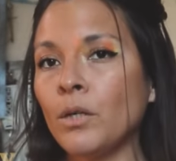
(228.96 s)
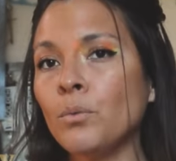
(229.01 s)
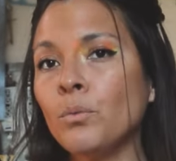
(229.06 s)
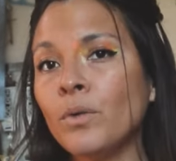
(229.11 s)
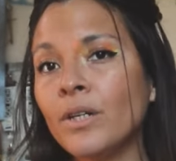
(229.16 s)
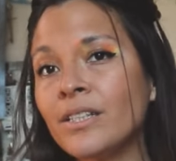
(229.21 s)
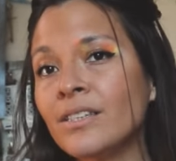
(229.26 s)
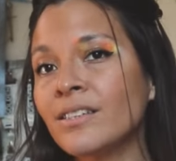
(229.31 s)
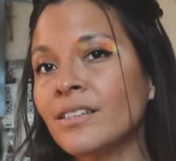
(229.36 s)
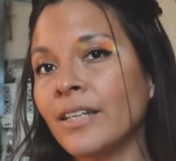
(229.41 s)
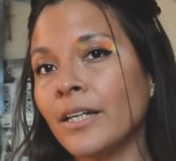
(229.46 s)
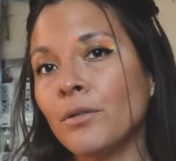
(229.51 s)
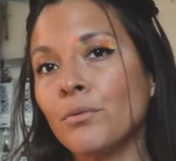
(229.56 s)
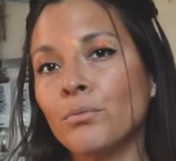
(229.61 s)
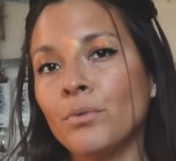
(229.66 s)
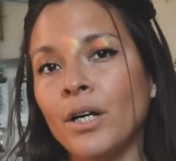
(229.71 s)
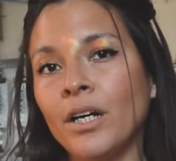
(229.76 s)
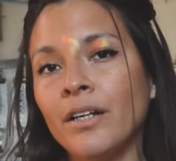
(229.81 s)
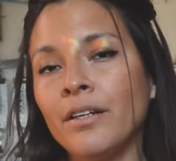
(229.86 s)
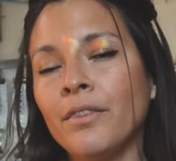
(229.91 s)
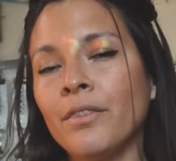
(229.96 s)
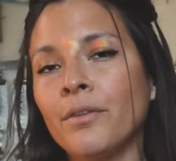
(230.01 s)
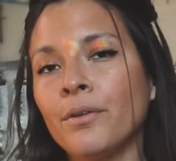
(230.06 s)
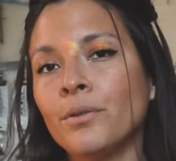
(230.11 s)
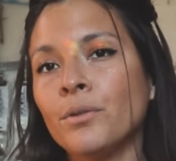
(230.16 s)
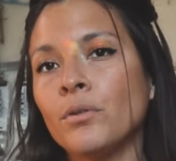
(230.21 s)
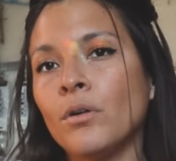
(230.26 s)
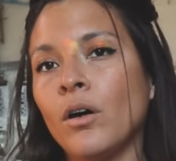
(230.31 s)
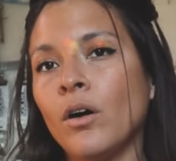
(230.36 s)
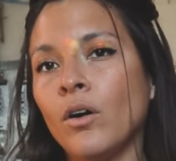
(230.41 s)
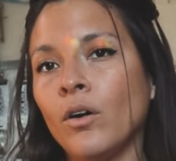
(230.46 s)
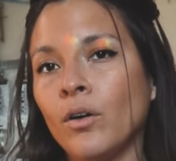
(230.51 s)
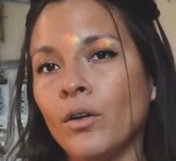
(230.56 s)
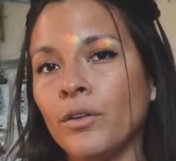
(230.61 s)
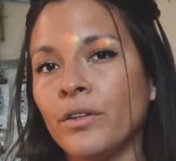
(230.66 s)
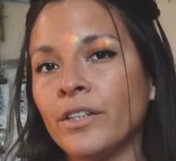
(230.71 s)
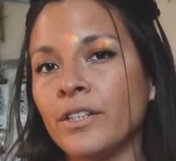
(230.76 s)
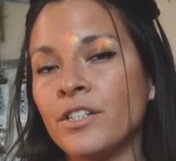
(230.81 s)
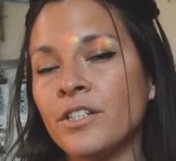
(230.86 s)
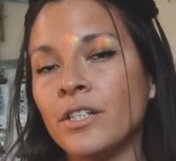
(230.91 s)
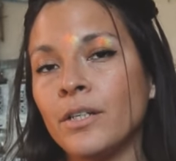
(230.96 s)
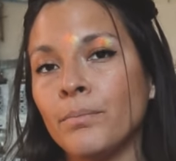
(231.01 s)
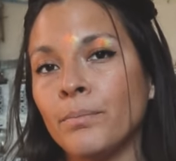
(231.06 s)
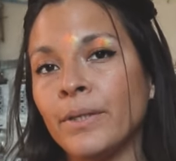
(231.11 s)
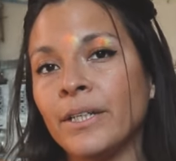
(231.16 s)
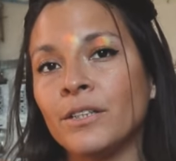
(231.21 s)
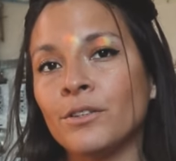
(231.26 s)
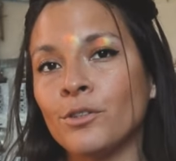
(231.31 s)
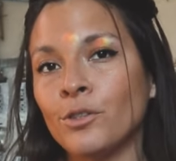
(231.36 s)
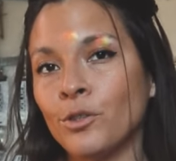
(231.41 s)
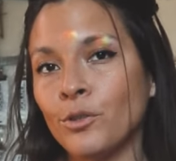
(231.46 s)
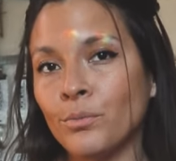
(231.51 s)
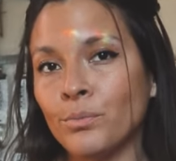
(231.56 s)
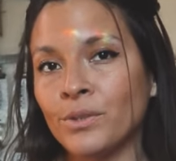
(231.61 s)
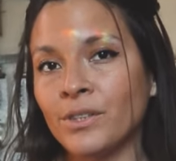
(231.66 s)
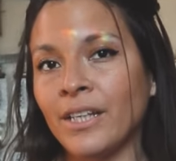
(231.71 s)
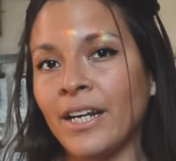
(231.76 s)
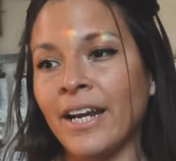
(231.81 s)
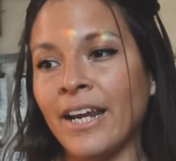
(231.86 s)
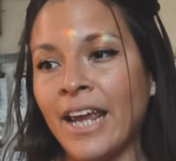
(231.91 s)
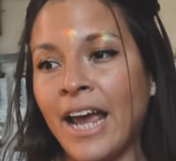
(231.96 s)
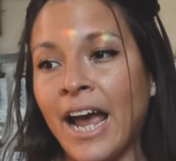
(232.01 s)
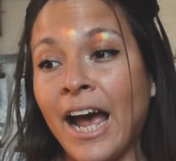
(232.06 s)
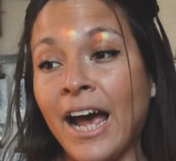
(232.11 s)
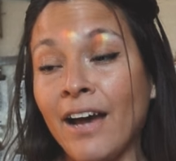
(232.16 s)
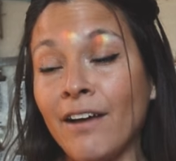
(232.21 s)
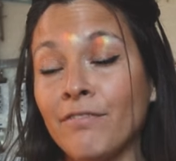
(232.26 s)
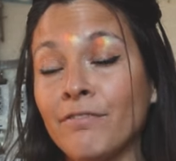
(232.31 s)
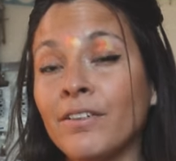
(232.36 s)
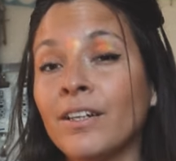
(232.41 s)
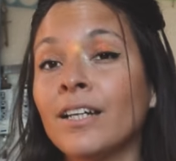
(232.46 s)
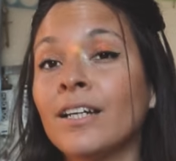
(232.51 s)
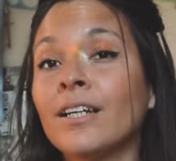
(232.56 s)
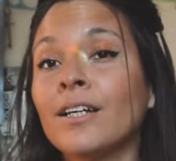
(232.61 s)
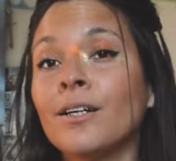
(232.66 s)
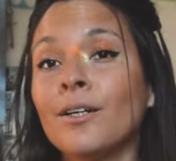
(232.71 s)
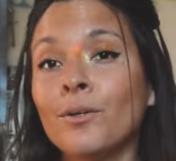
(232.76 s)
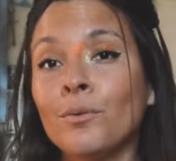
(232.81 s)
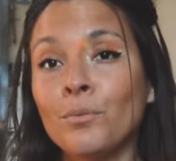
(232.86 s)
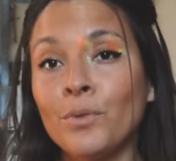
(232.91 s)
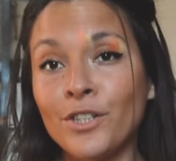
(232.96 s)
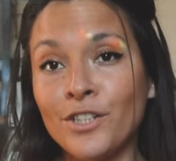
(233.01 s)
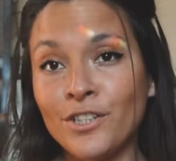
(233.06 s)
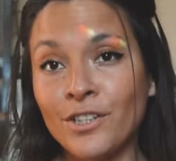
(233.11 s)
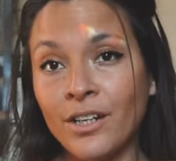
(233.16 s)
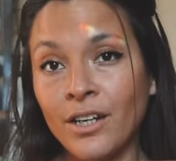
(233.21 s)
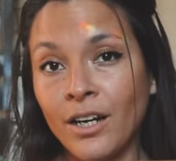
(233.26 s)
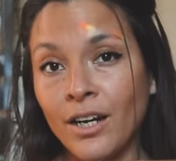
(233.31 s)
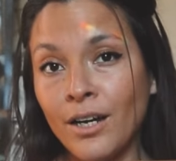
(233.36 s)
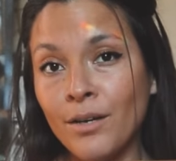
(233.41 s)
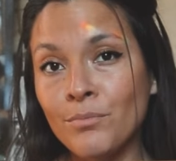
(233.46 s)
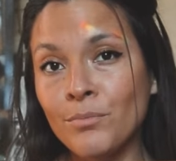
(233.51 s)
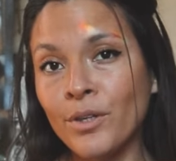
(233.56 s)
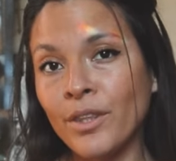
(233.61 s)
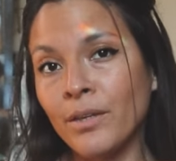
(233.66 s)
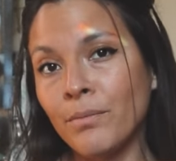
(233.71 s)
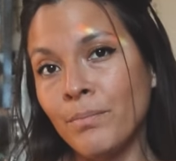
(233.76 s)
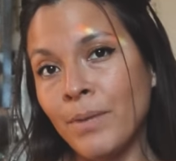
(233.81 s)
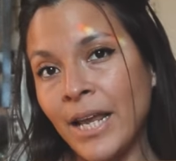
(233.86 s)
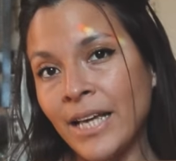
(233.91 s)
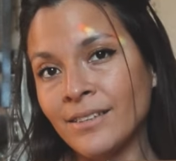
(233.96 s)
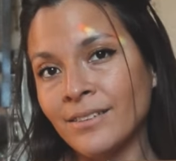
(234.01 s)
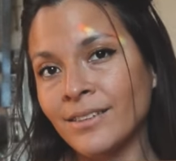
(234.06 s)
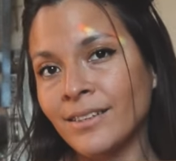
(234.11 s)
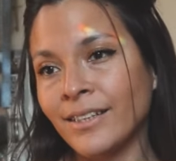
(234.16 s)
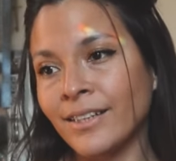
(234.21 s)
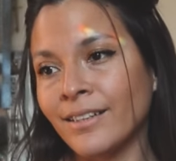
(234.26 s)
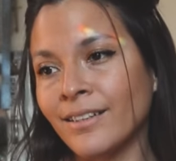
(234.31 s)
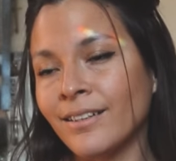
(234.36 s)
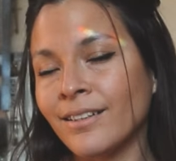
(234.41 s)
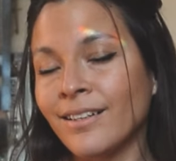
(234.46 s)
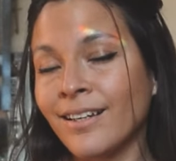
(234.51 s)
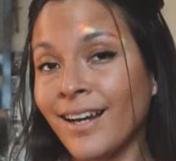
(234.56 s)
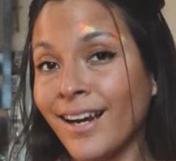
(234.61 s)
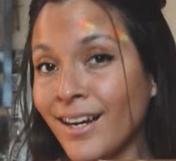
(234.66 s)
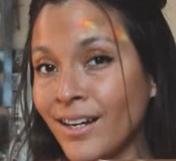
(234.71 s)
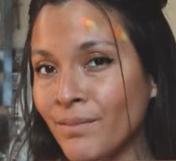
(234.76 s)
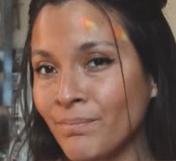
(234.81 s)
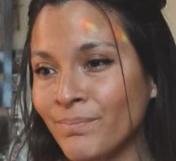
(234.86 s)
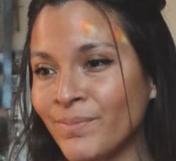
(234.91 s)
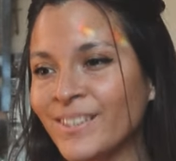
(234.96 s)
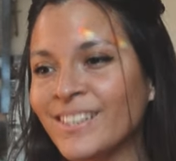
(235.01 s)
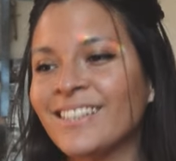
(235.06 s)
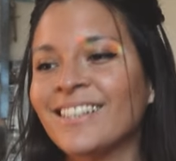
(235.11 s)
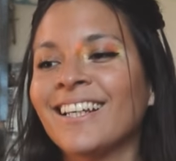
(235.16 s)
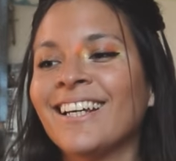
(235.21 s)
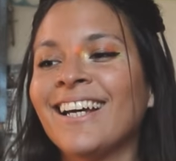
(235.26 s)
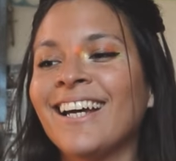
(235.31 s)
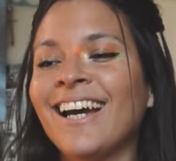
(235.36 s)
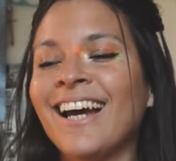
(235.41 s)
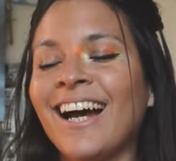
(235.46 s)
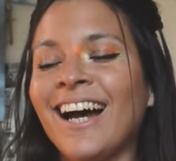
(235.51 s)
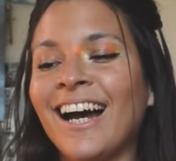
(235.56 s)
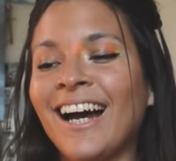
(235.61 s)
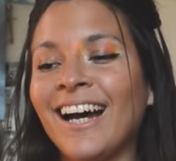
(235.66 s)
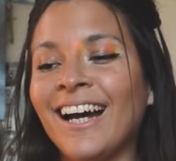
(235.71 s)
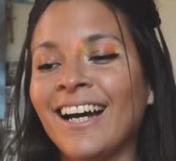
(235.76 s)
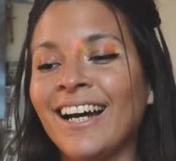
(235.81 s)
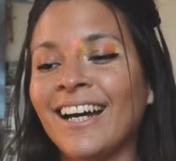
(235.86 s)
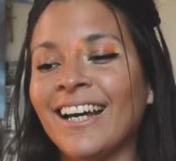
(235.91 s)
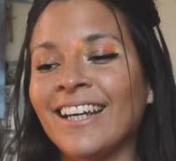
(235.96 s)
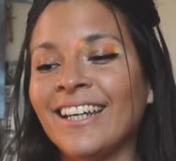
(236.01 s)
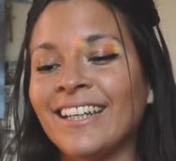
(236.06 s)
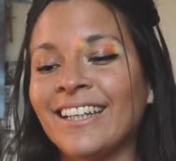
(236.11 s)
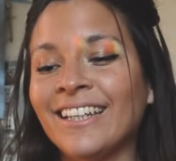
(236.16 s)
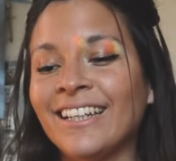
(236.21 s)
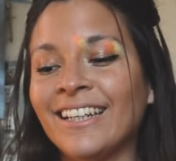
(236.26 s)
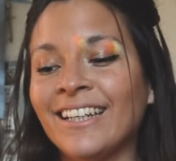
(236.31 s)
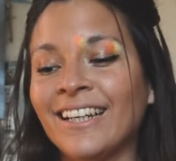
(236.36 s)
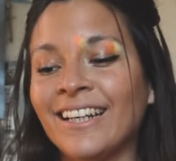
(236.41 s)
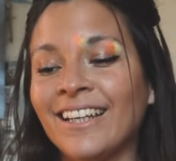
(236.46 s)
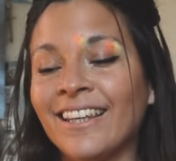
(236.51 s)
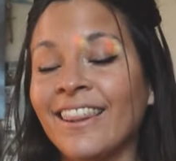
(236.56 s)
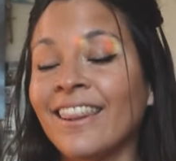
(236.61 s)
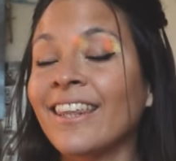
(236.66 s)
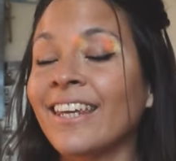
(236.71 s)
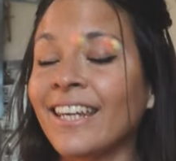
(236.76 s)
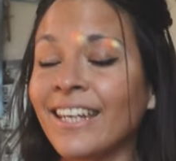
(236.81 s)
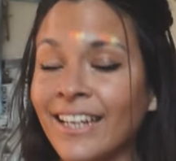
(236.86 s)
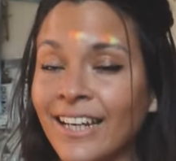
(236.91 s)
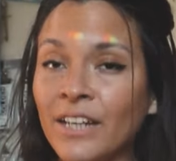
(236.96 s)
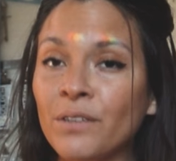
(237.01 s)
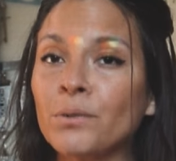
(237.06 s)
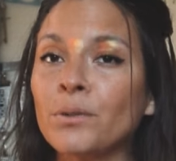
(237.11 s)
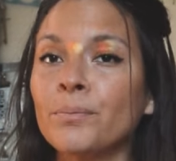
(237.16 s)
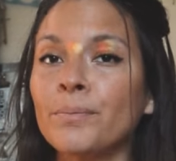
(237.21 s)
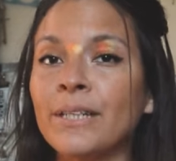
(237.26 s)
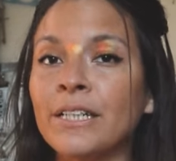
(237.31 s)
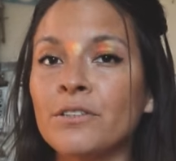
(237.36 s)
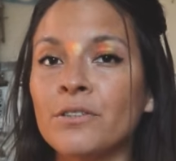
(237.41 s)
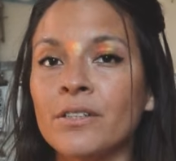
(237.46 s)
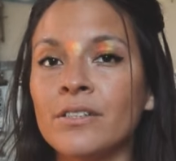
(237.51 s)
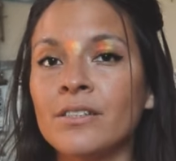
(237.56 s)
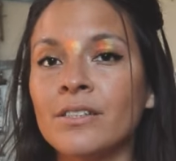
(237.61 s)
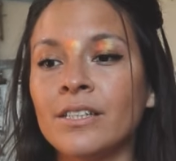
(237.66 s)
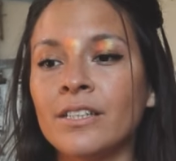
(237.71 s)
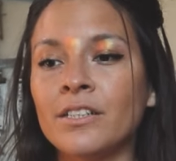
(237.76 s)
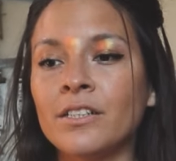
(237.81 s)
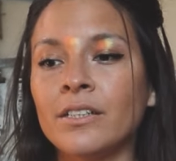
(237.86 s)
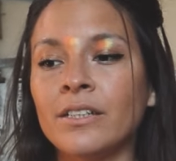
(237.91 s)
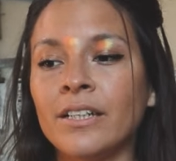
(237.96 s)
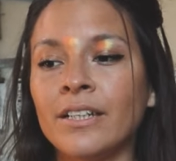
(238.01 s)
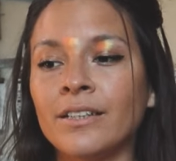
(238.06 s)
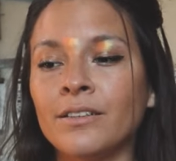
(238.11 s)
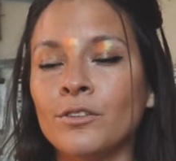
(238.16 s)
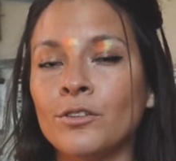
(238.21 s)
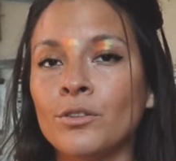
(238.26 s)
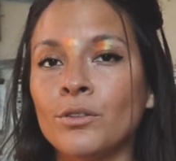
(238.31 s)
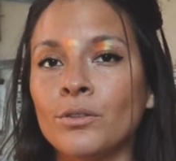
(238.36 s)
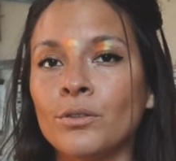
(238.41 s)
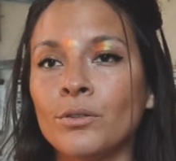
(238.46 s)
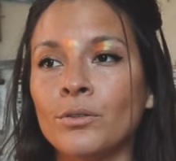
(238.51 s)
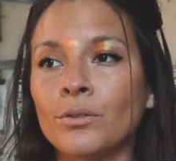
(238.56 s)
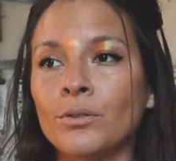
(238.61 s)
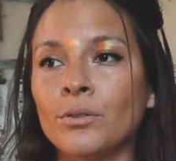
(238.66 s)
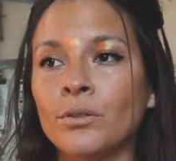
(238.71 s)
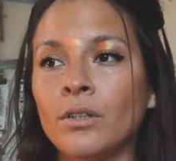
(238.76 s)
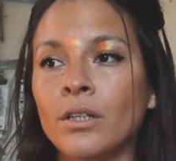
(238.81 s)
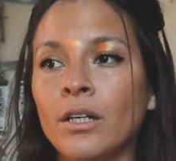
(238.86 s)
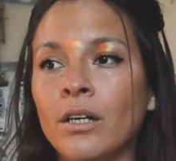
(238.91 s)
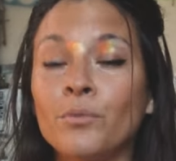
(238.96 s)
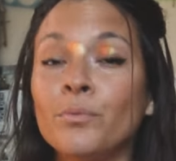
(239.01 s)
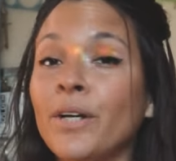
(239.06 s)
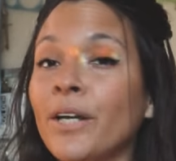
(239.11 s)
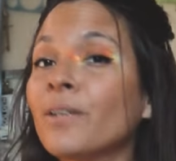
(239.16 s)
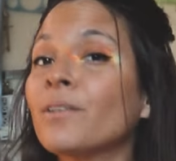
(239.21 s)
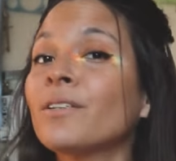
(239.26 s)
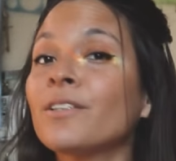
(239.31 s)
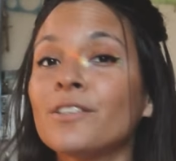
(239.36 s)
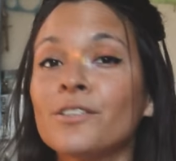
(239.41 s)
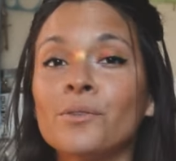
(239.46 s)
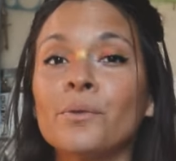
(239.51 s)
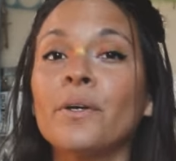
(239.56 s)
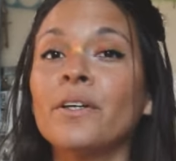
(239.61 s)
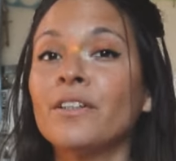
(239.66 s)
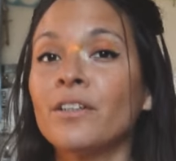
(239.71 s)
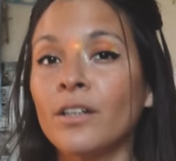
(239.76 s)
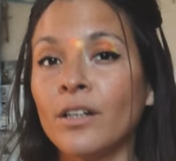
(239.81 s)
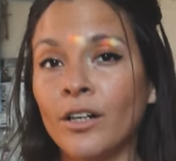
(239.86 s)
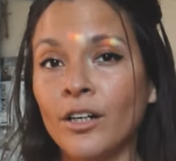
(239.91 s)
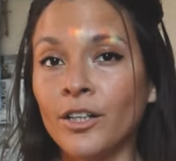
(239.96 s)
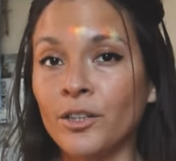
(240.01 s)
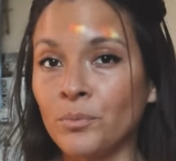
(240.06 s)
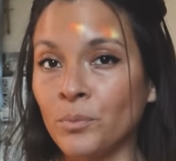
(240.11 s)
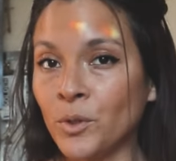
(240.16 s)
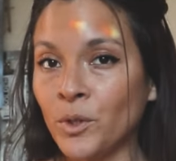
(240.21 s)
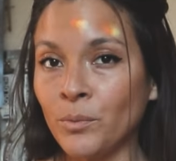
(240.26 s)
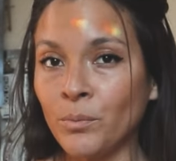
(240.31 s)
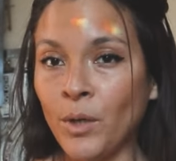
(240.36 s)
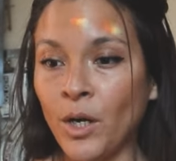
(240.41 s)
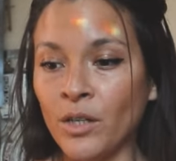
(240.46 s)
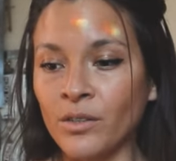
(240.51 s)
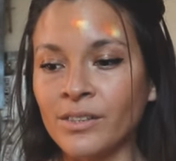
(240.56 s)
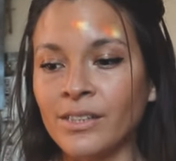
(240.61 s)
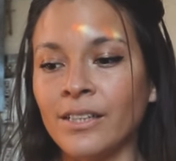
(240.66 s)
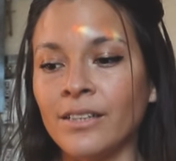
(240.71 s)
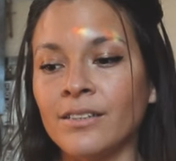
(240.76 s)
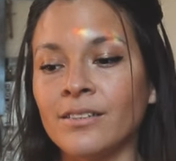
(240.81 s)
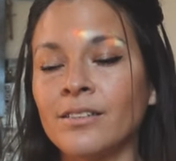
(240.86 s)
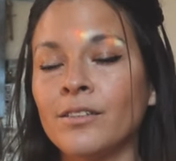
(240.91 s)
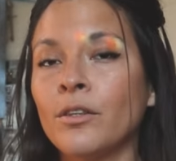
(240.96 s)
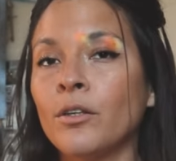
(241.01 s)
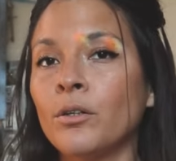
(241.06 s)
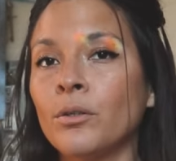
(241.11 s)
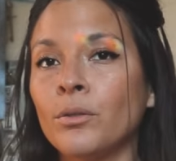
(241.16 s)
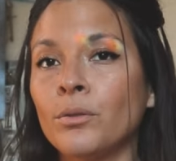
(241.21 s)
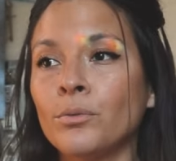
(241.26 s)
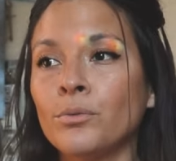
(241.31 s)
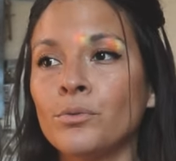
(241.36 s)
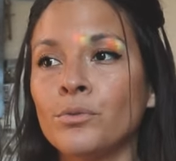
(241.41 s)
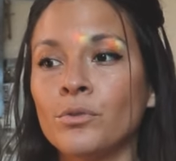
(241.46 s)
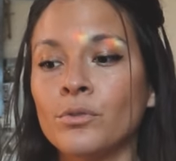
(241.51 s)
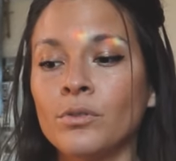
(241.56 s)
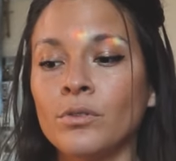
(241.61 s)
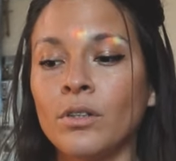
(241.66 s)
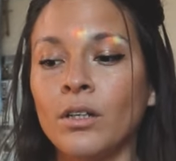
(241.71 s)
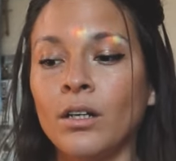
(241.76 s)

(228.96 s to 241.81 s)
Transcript: once I run through all the shipping tubes that I have, which come with the plastic cups, I think I will be transitioning to regular square cardboard boxes. Those